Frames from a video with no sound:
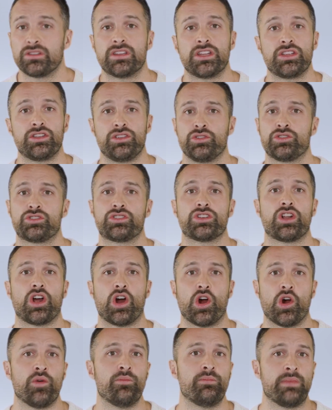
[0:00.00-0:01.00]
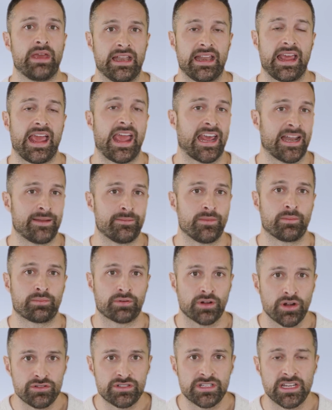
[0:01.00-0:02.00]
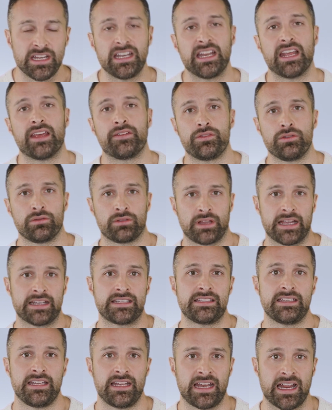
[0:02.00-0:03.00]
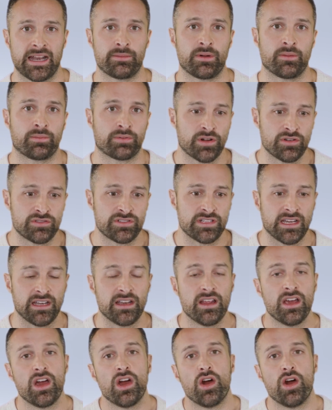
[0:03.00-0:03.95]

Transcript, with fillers: that you should omit animal protein if you like to eat animal protein.